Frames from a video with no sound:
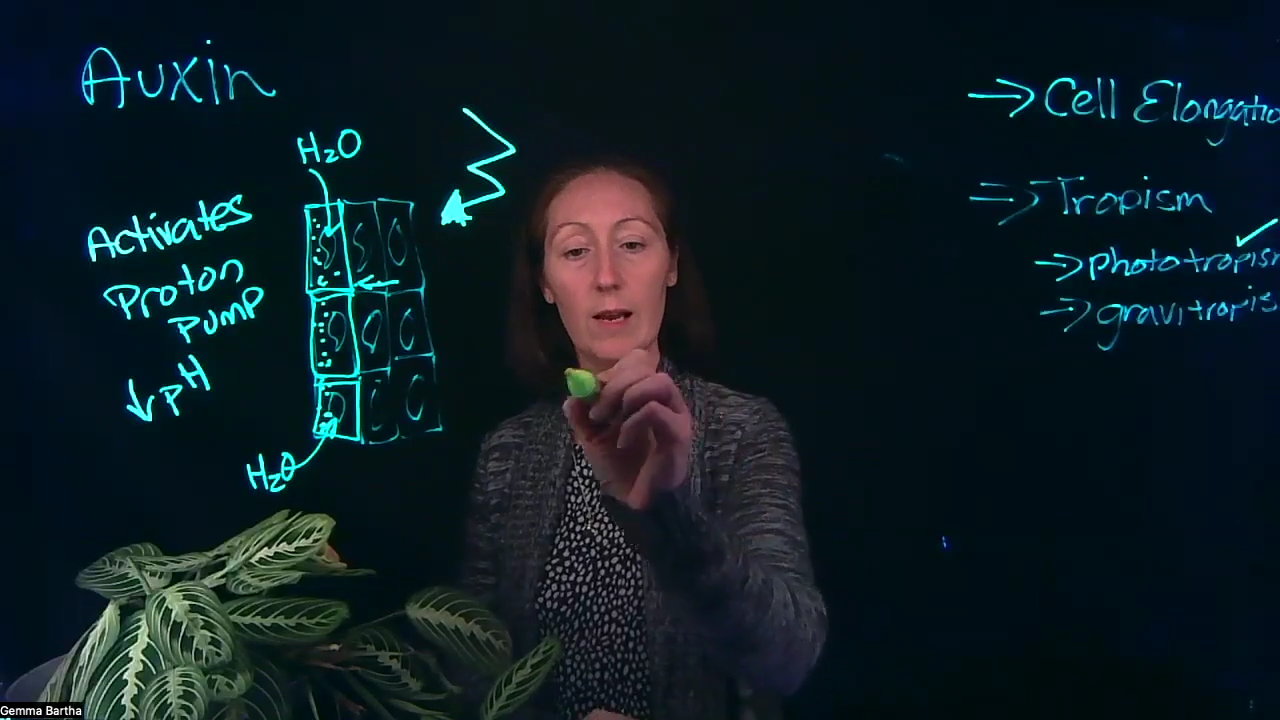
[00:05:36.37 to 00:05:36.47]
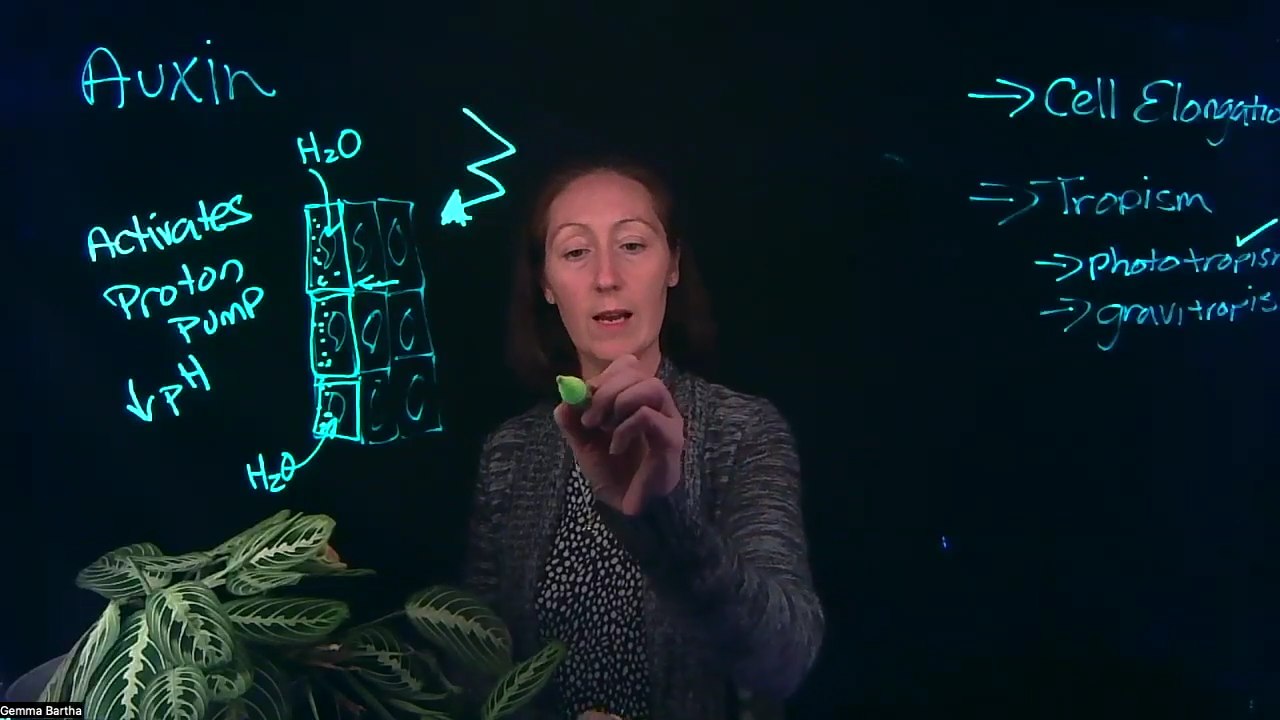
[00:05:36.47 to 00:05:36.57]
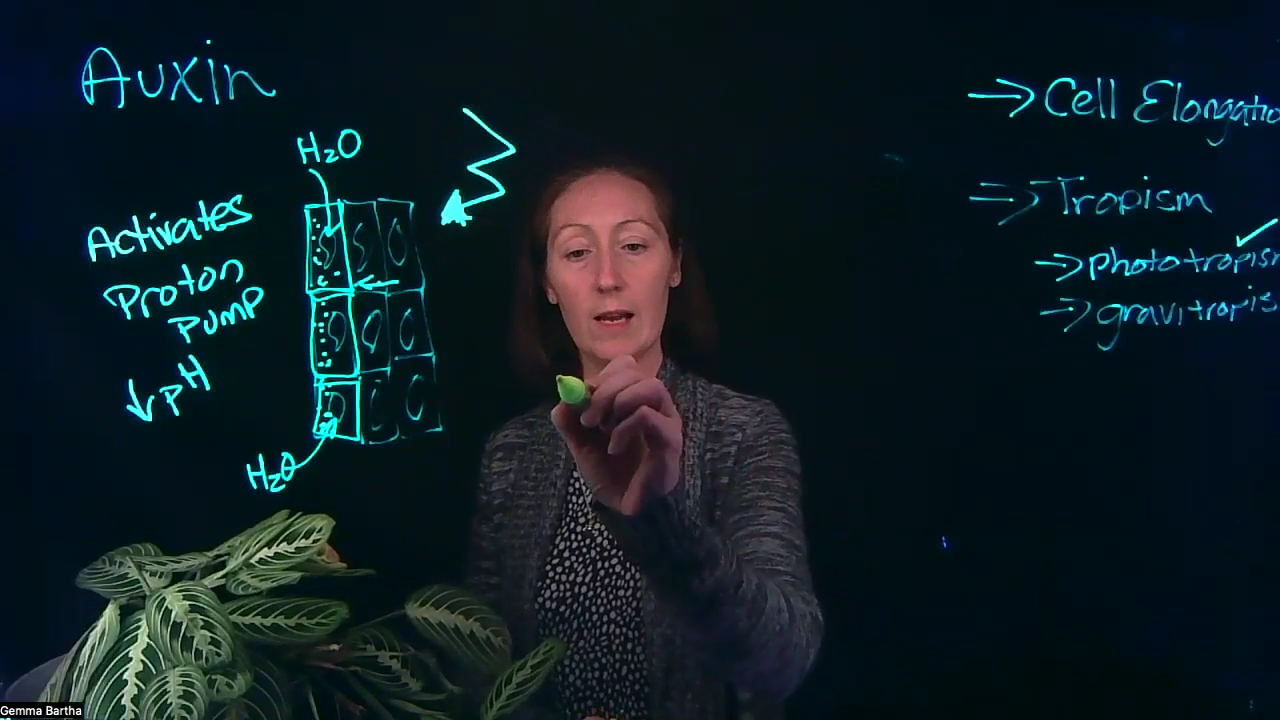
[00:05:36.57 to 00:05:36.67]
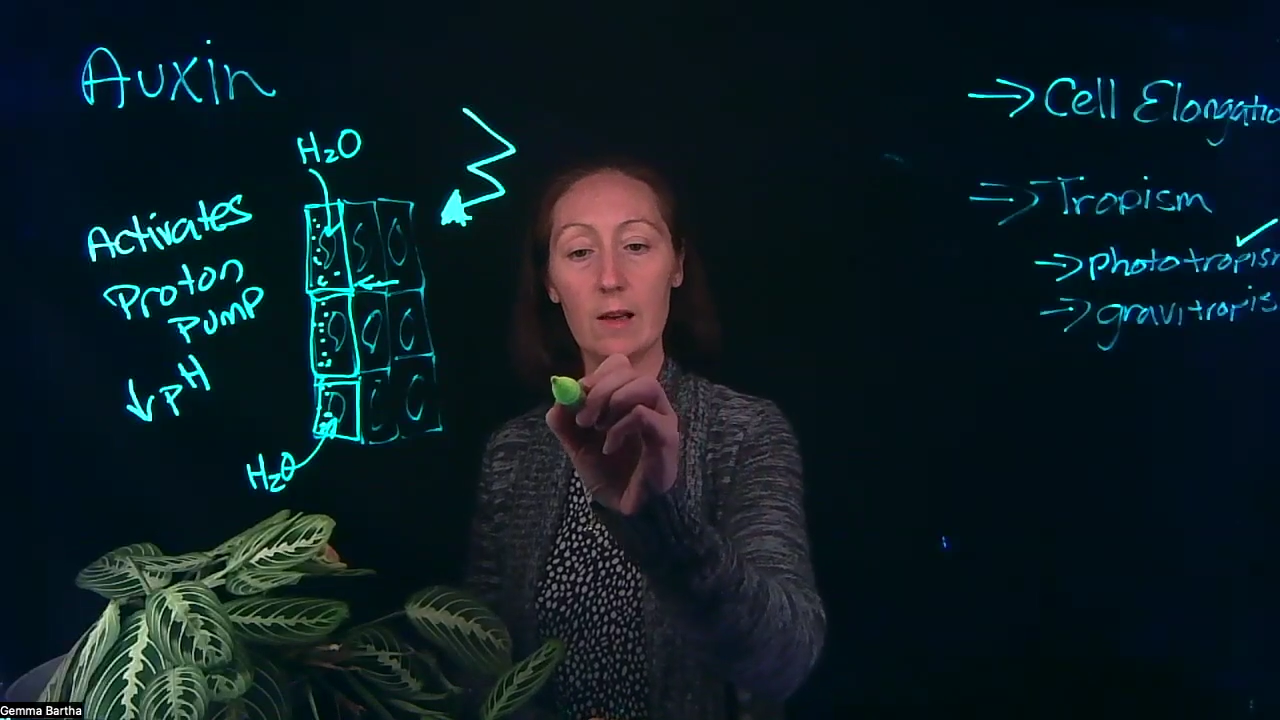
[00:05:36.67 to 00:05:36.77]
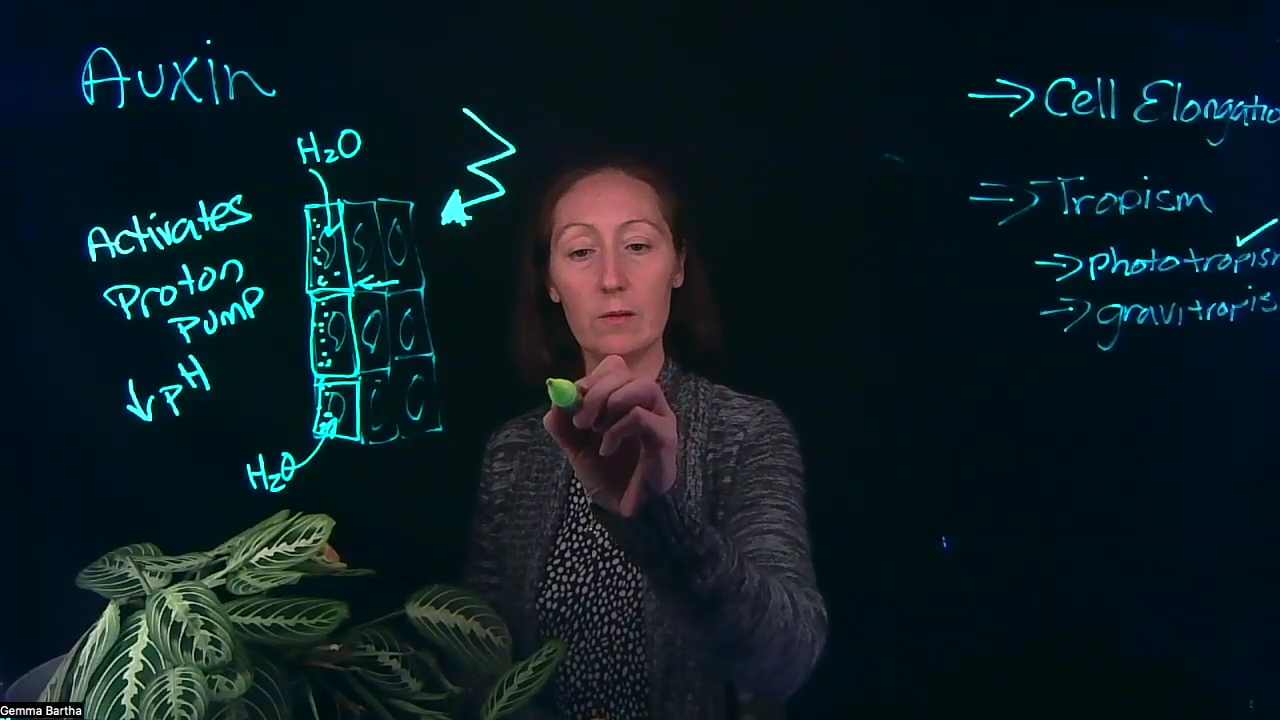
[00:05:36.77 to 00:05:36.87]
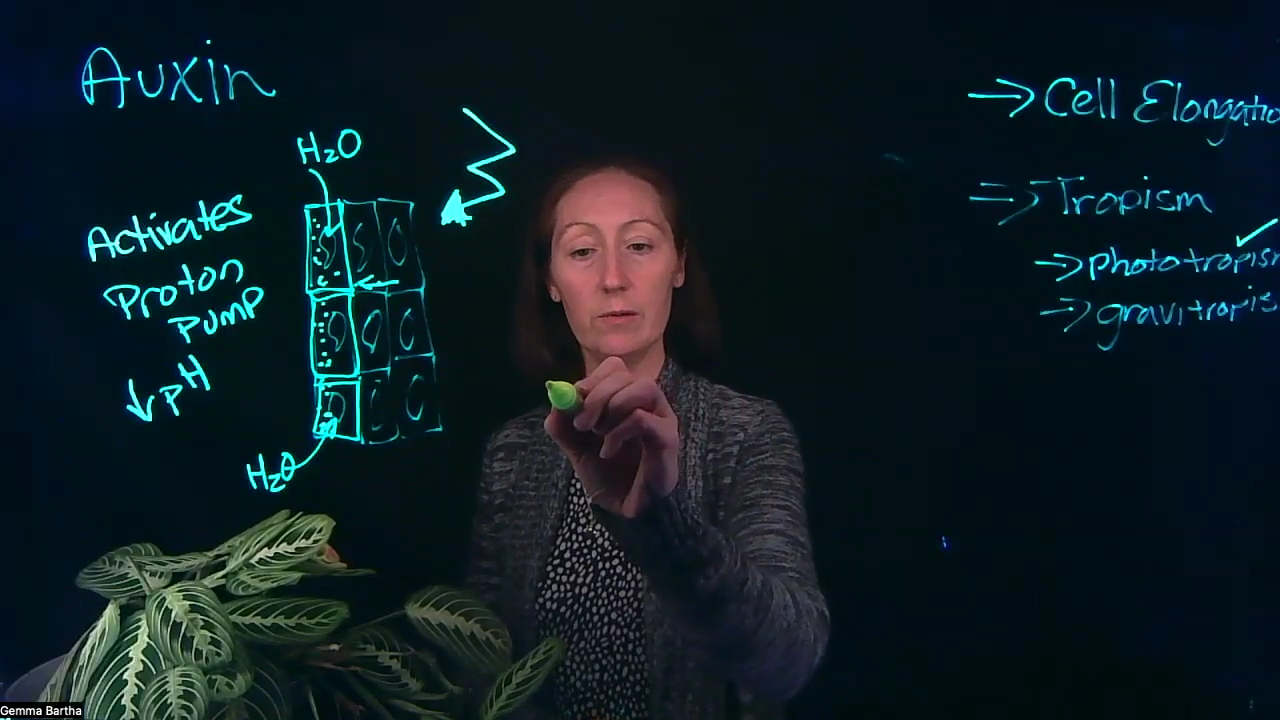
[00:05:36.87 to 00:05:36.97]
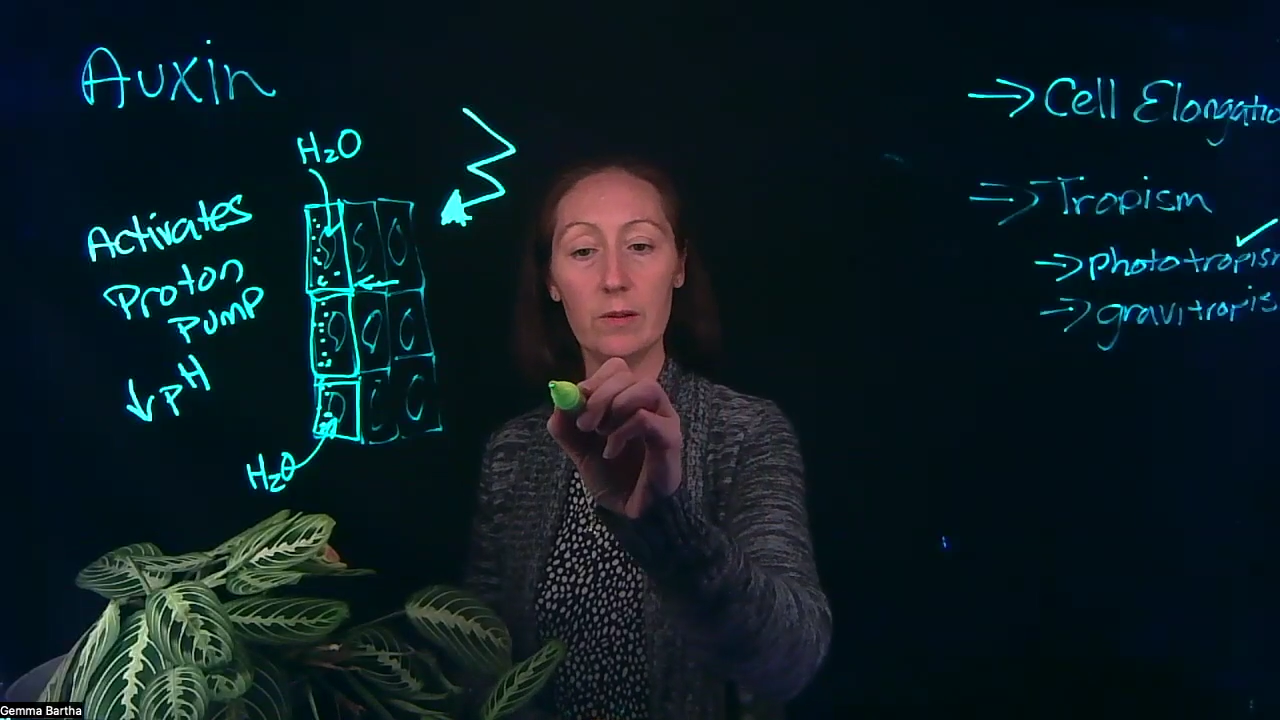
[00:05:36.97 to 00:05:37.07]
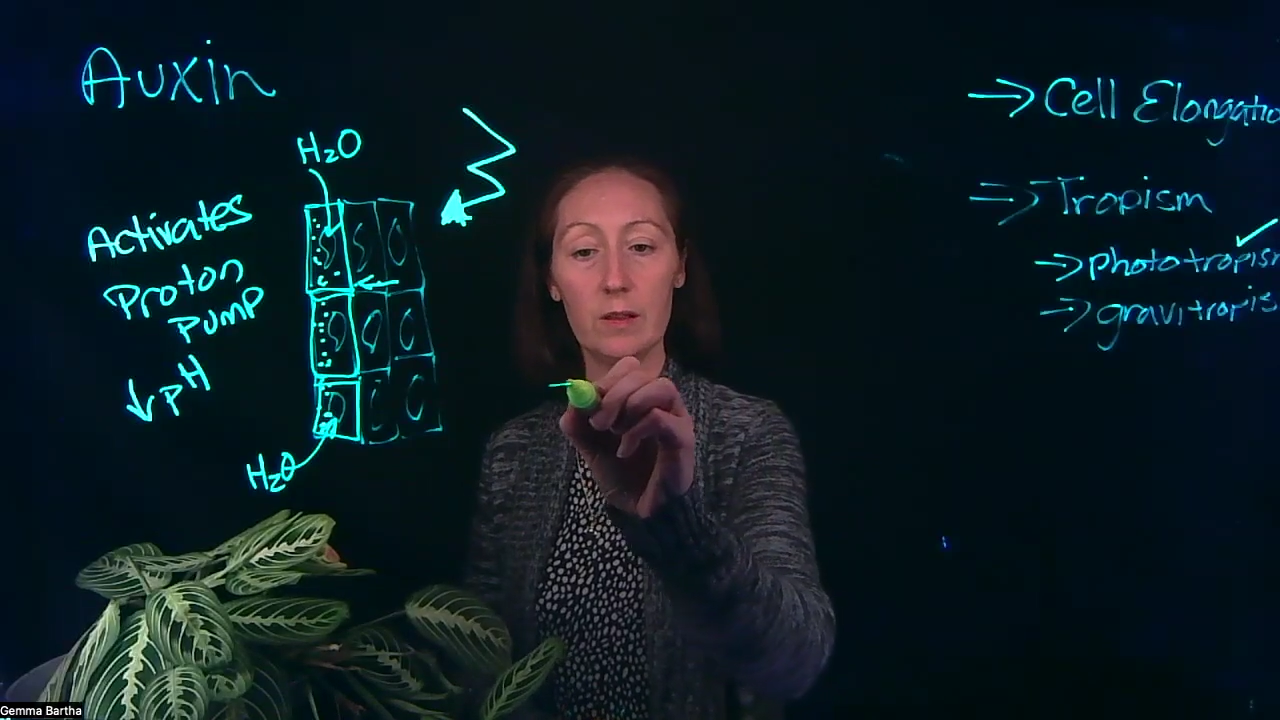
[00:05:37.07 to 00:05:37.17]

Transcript: have